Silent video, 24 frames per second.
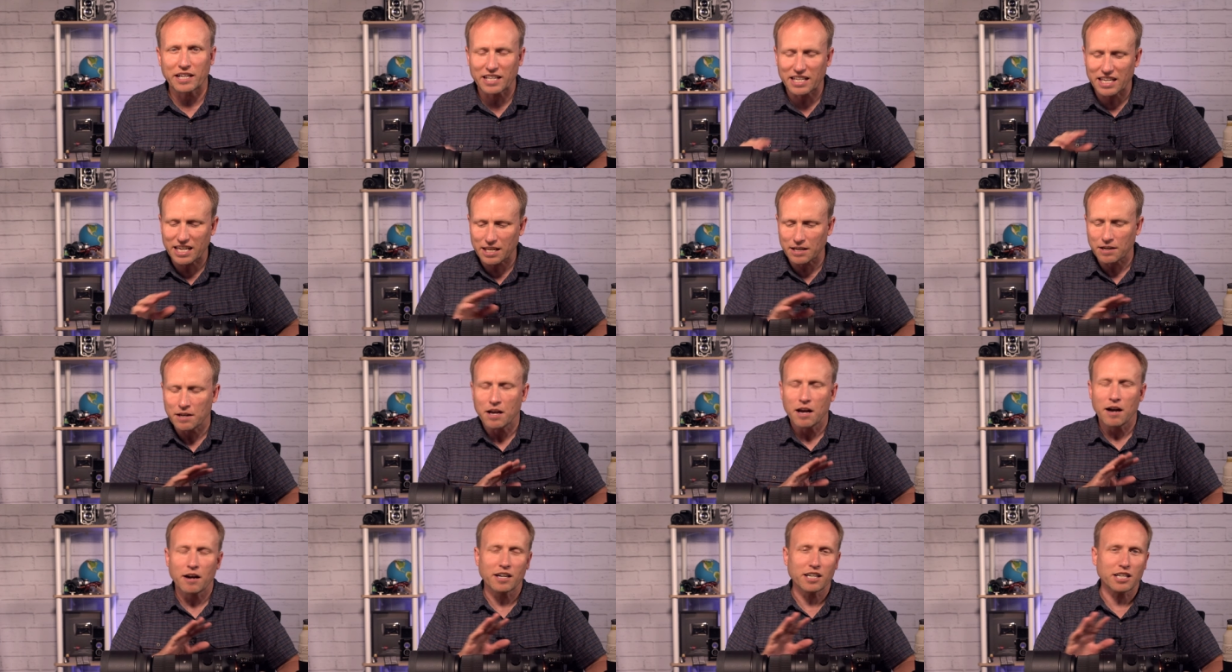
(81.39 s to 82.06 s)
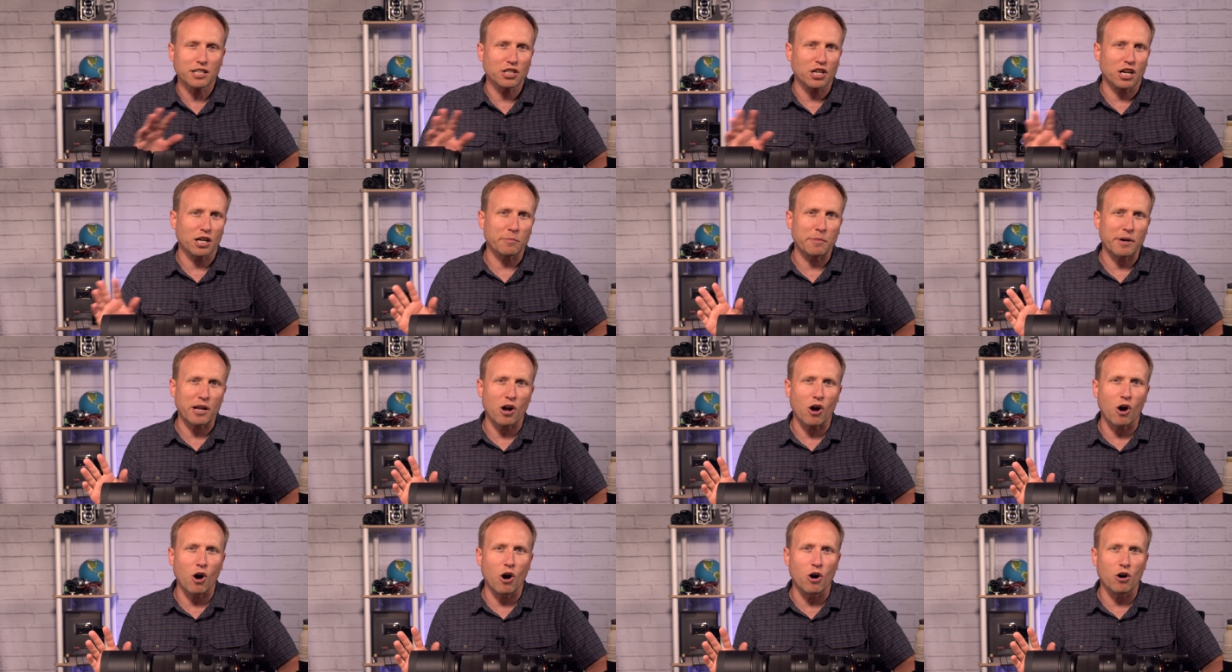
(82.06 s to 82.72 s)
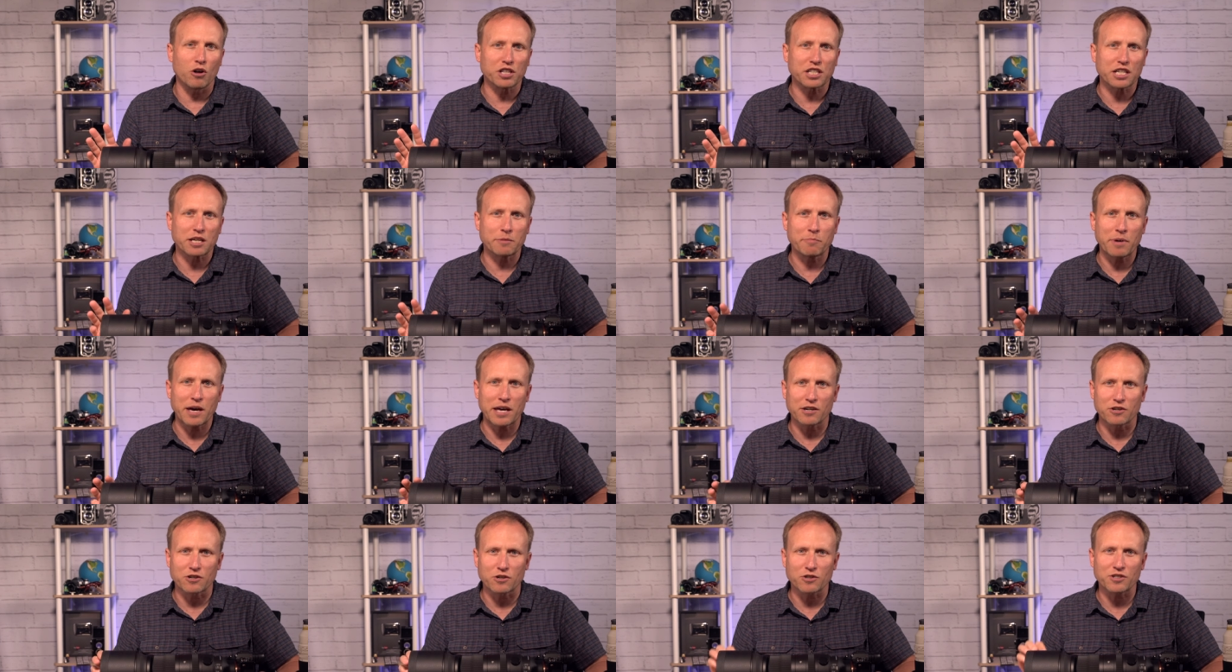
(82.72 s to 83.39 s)
Again, I'm going to talk about all the
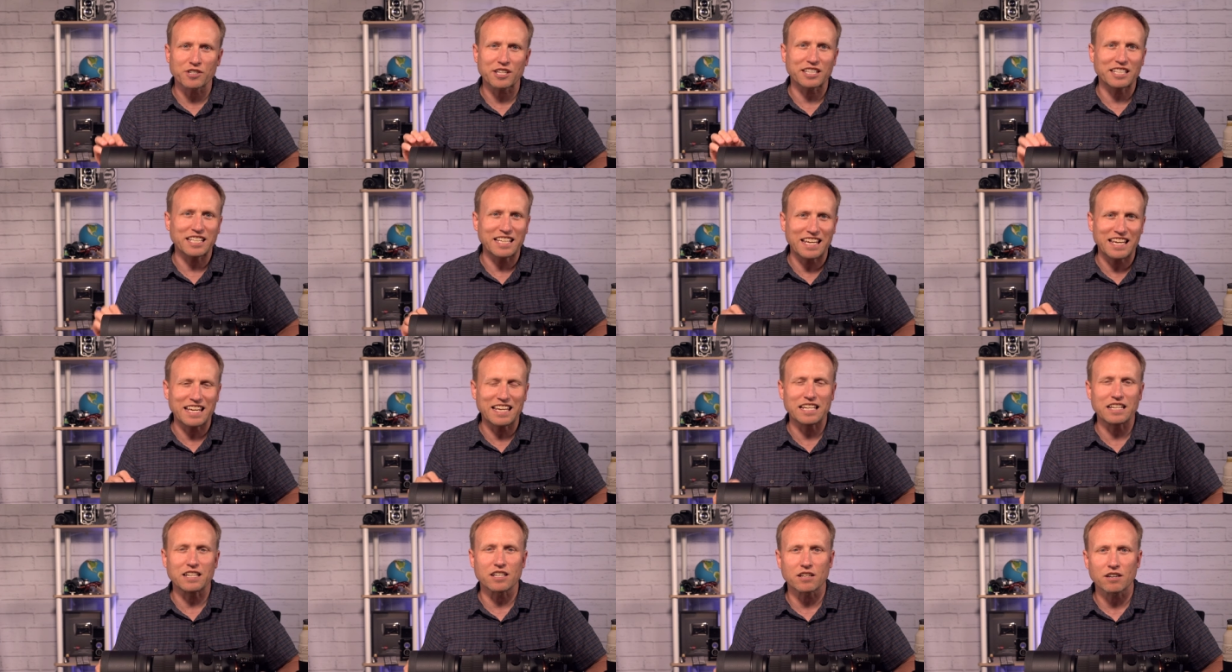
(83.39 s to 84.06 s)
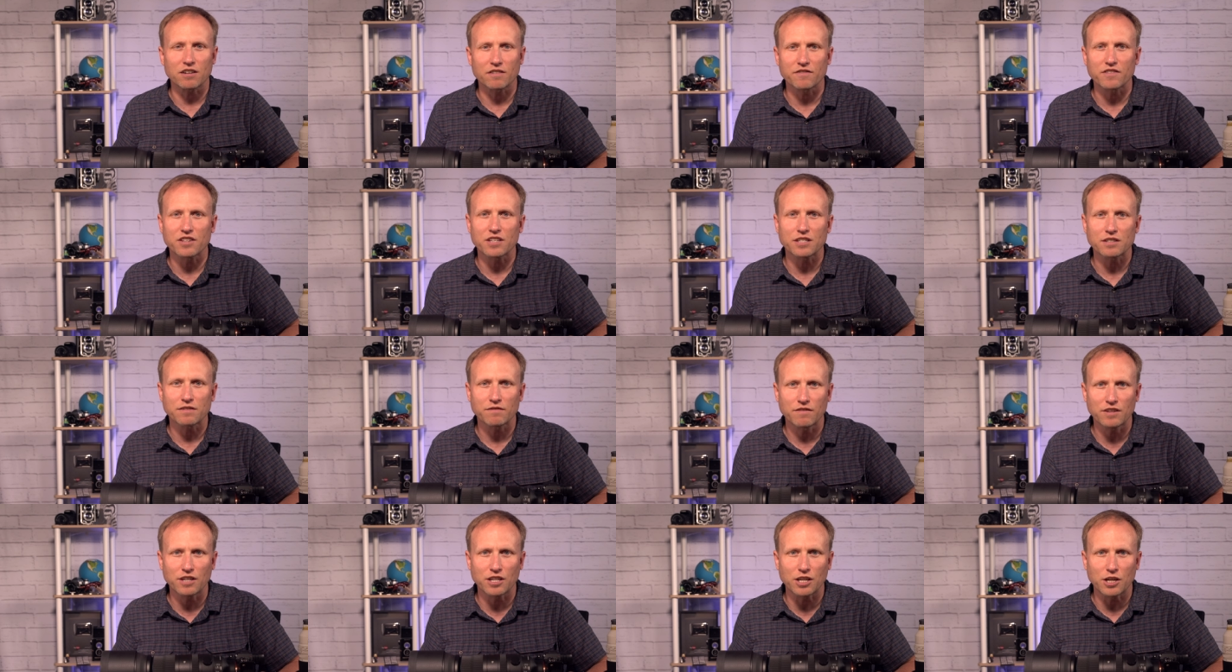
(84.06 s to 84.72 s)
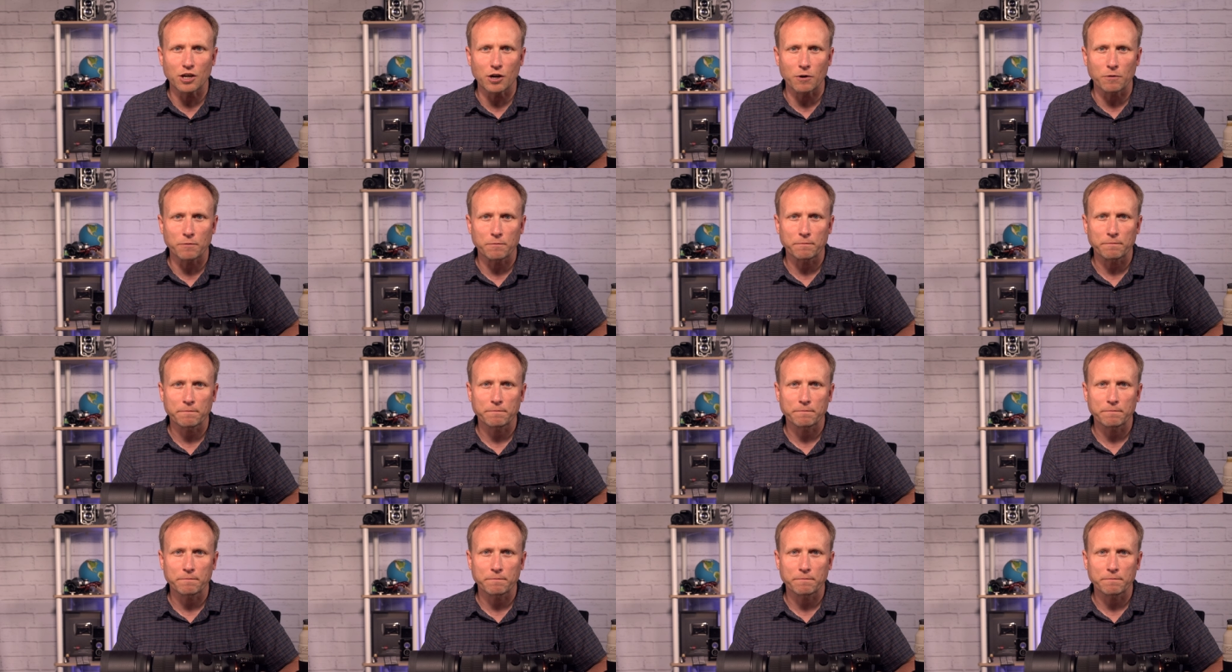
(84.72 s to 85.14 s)
competitors at the end of this video.